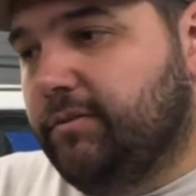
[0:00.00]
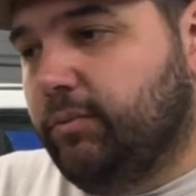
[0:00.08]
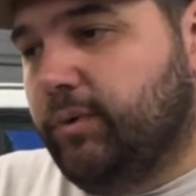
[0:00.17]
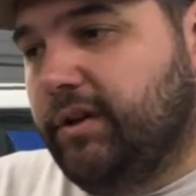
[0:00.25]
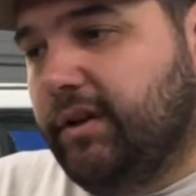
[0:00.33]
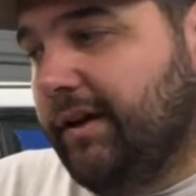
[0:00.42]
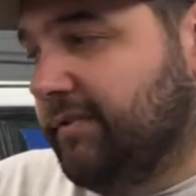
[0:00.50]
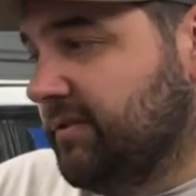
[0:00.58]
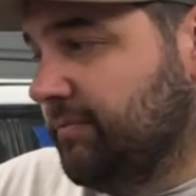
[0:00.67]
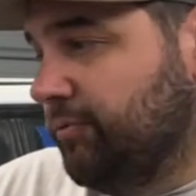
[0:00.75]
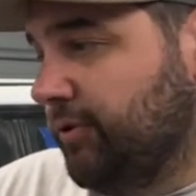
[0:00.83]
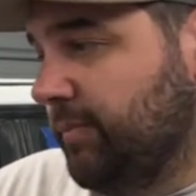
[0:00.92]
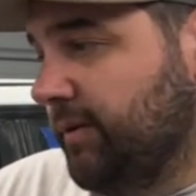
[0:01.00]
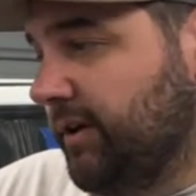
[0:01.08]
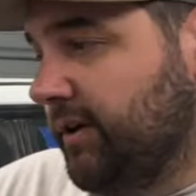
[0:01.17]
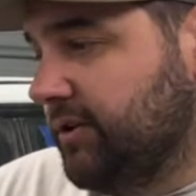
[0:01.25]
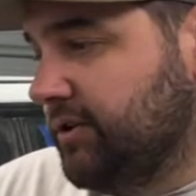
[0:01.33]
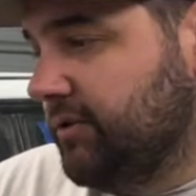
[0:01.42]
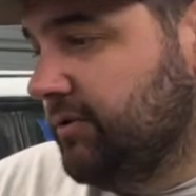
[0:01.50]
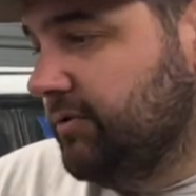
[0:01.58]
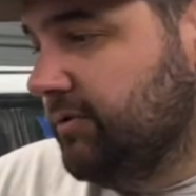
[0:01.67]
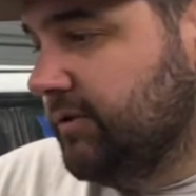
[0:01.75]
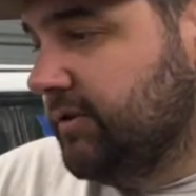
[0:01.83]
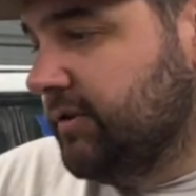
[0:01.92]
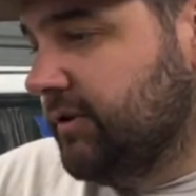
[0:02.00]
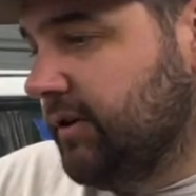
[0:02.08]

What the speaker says: We did have some pretty big issues,